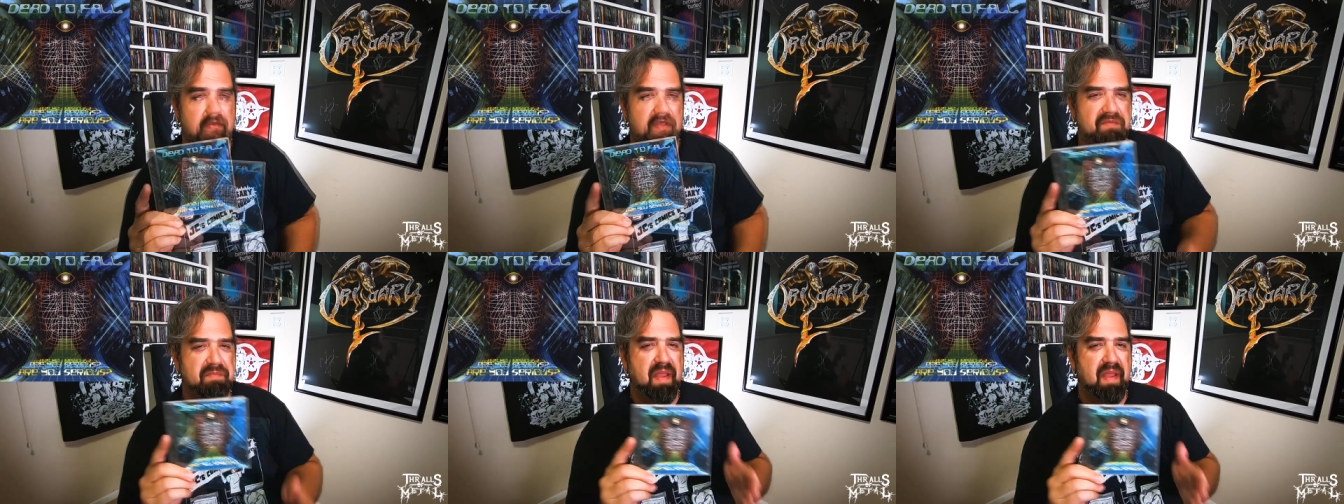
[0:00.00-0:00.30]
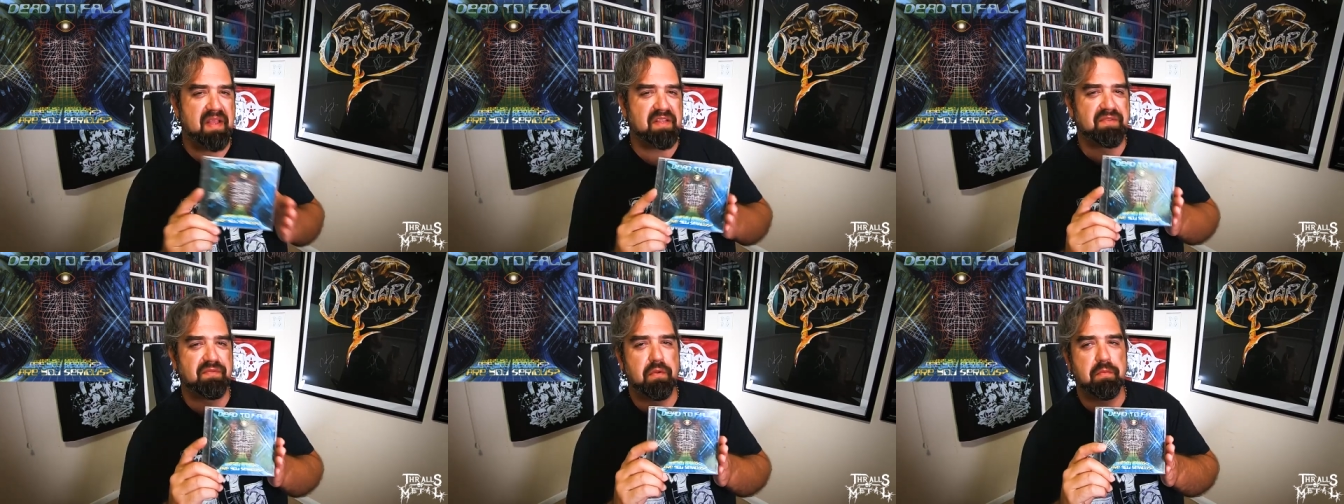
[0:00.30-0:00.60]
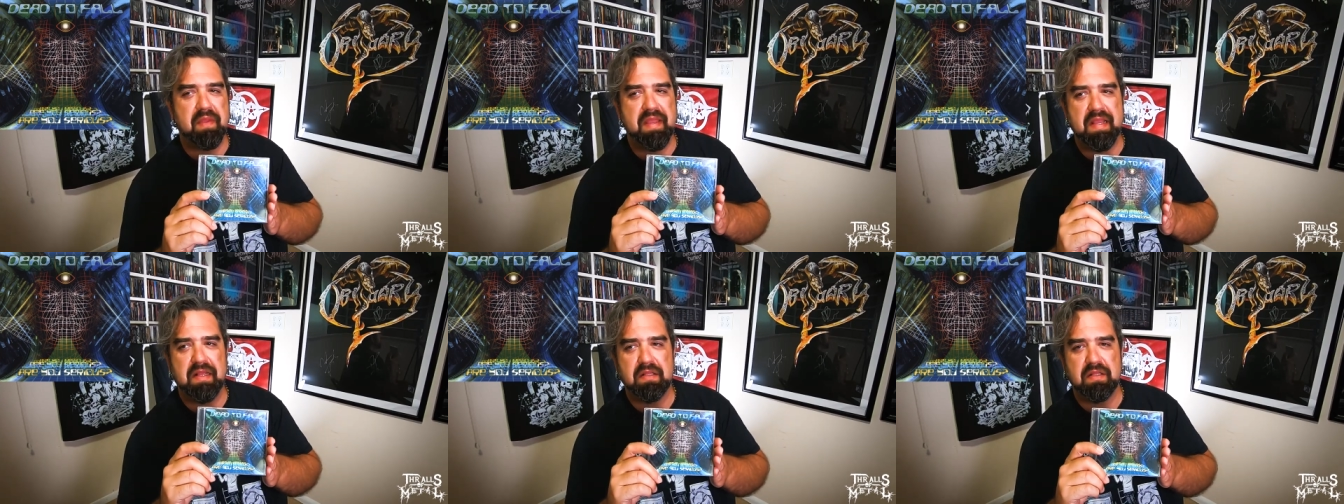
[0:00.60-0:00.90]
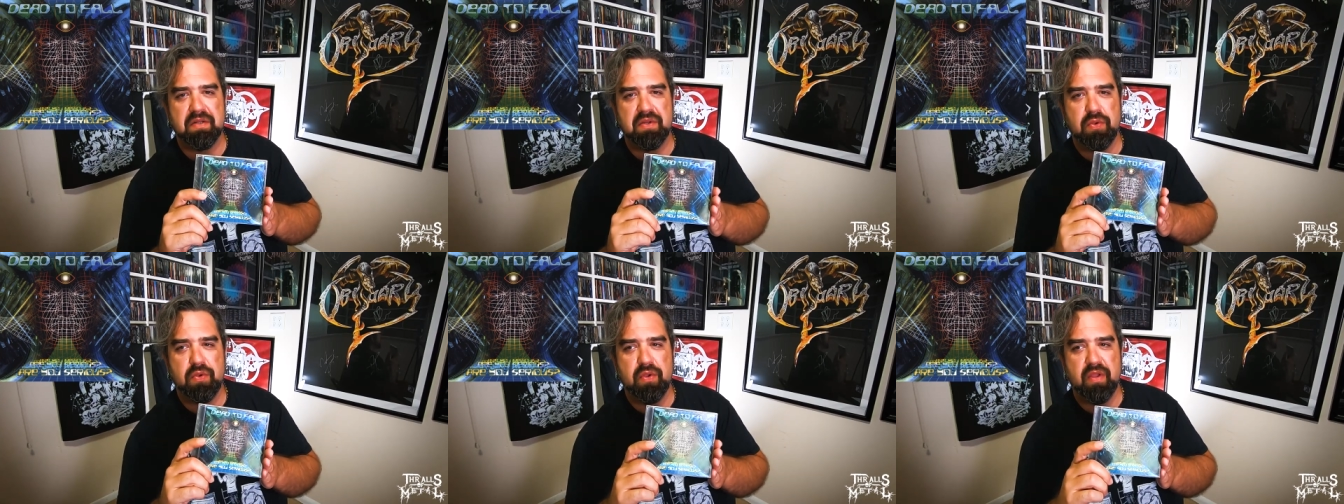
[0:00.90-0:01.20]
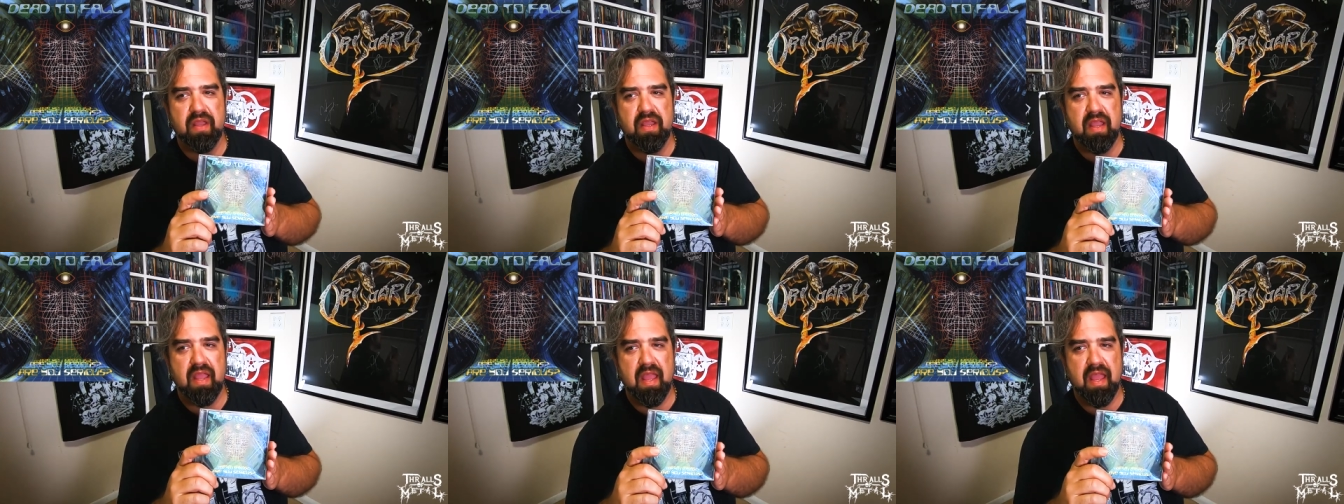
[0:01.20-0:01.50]
This band's from
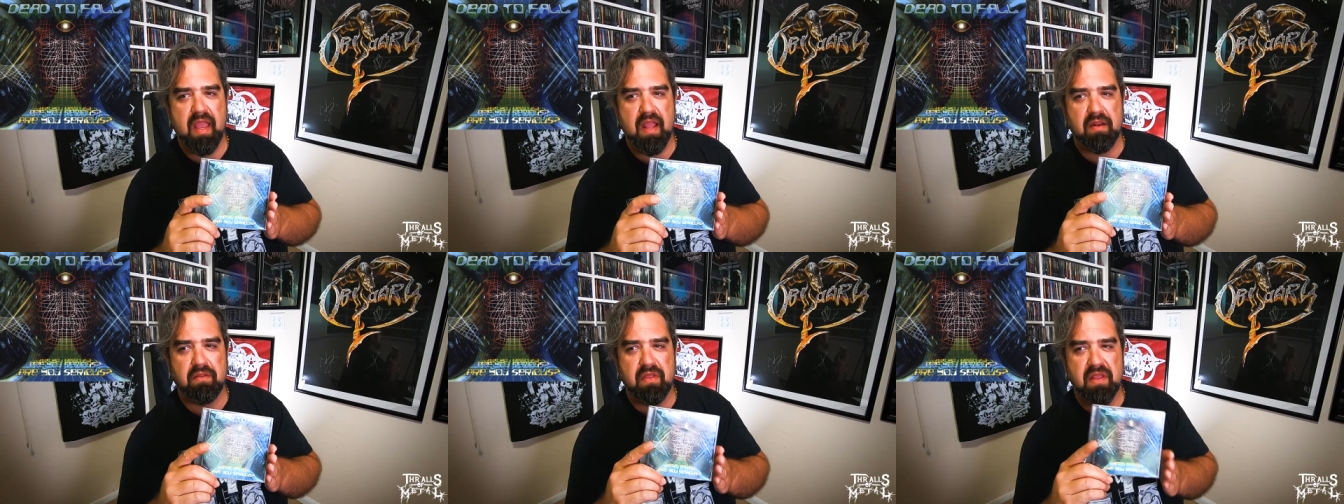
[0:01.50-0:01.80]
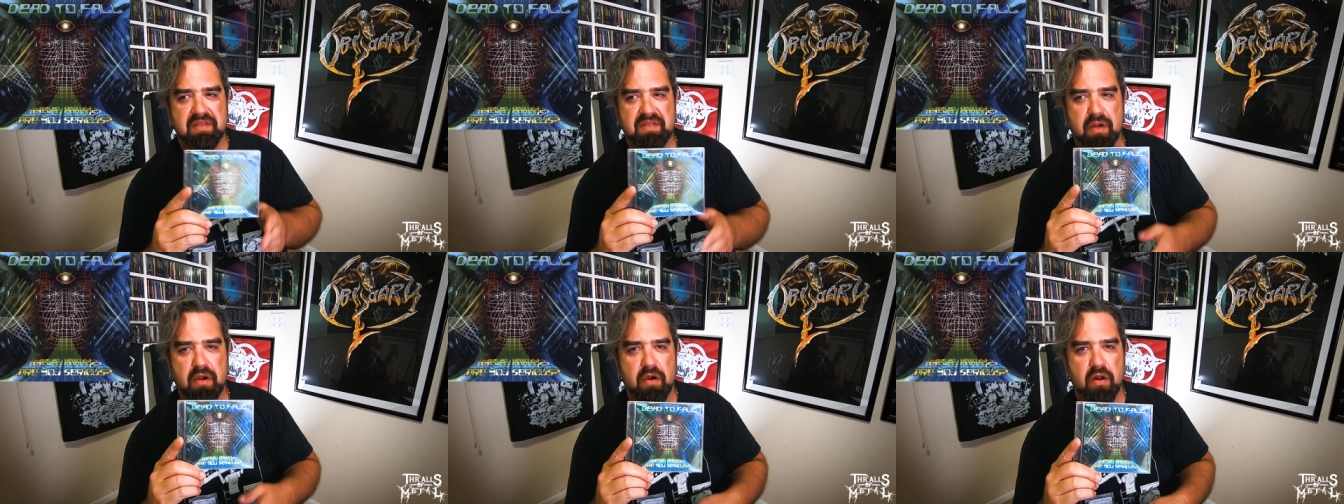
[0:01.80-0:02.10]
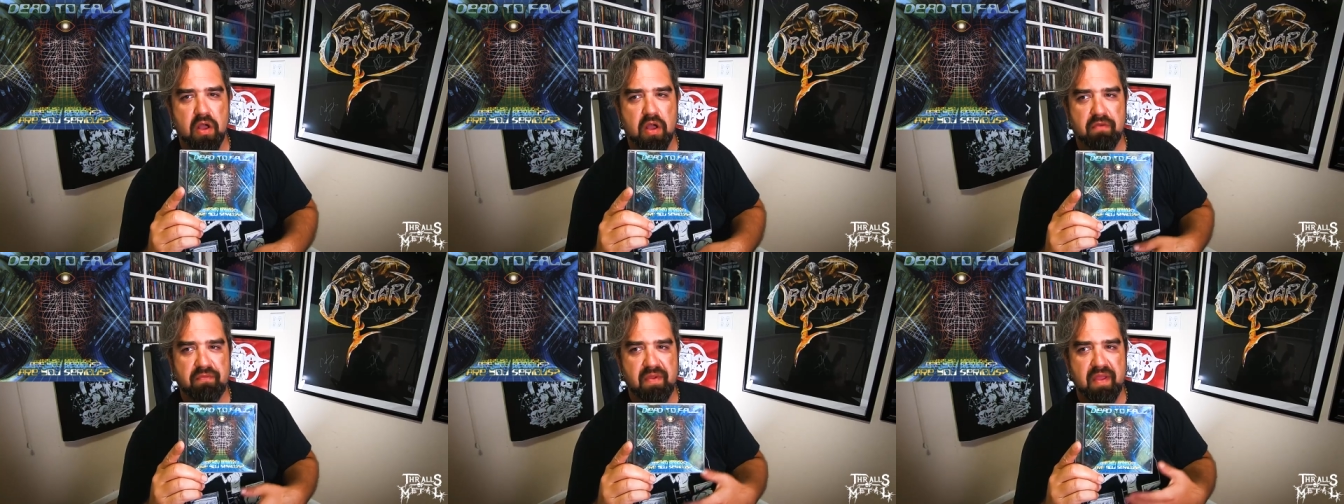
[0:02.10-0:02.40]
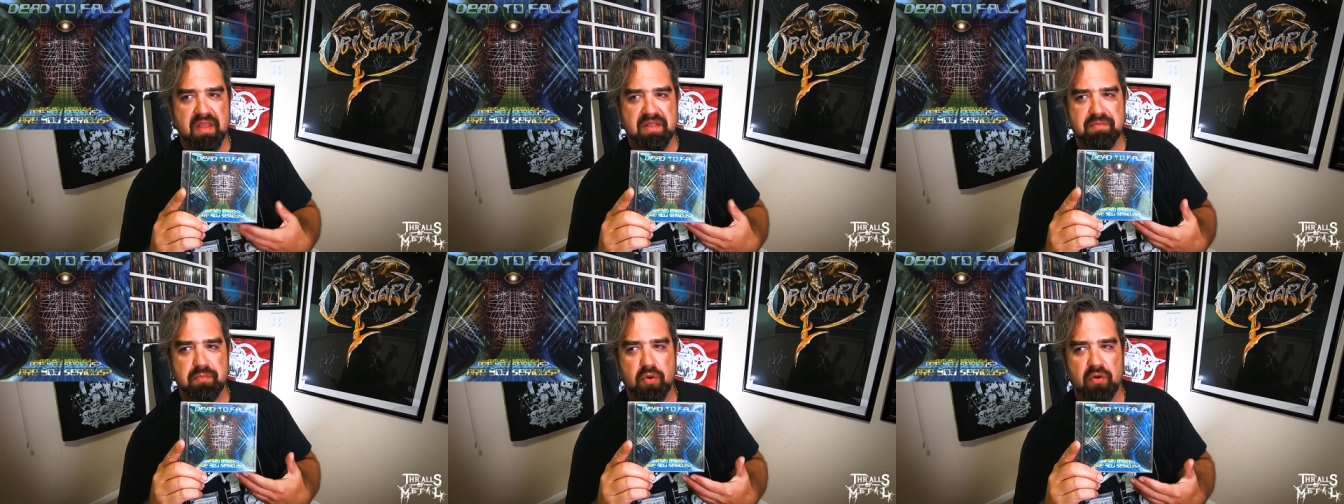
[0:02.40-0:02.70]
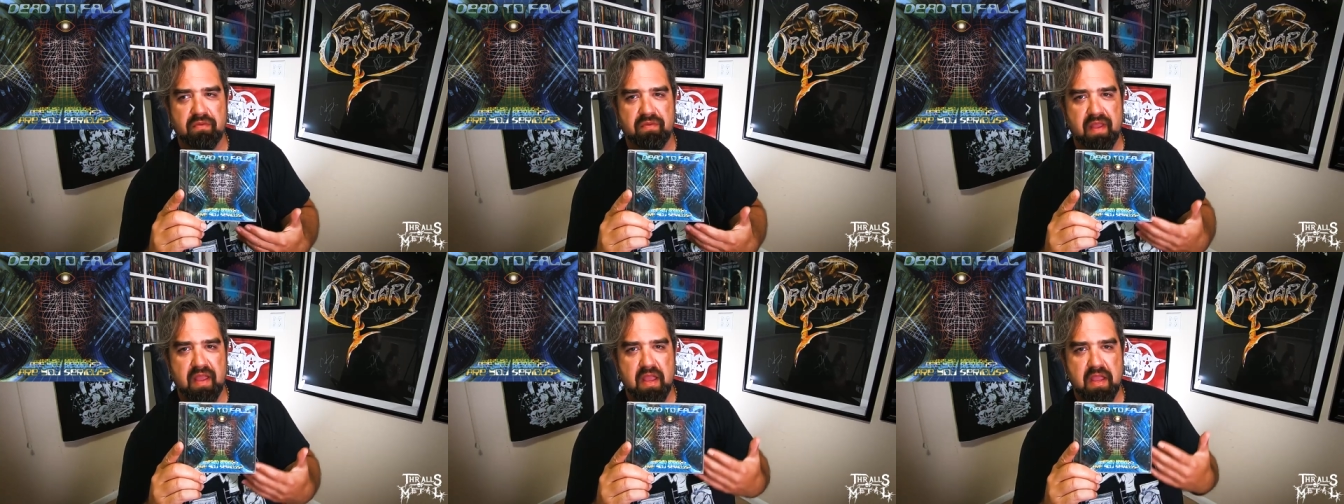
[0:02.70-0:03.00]
Illinois, and they start off as more
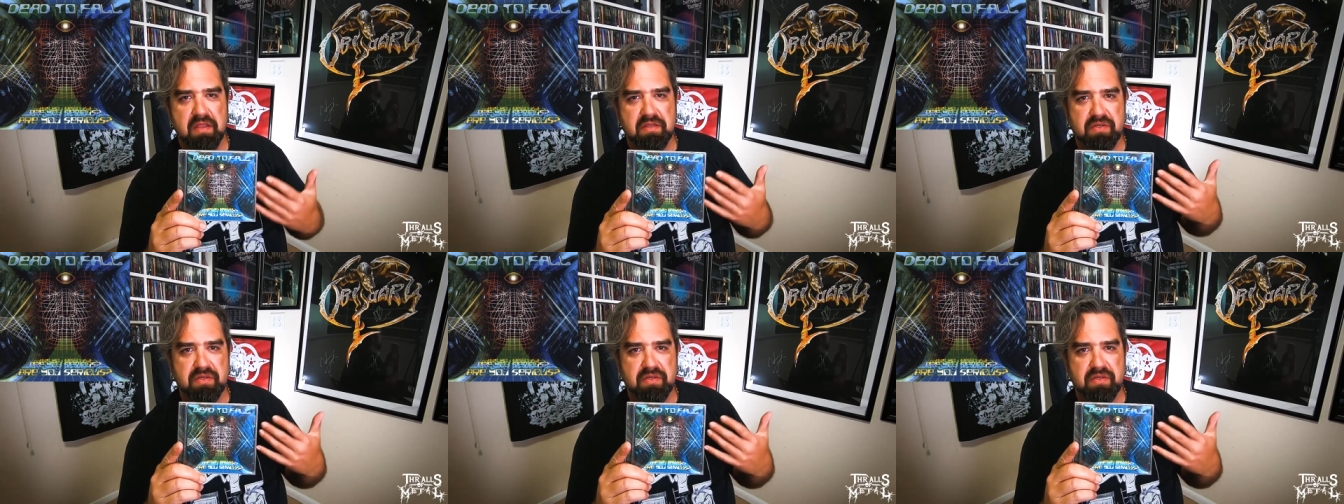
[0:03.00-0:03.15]
of a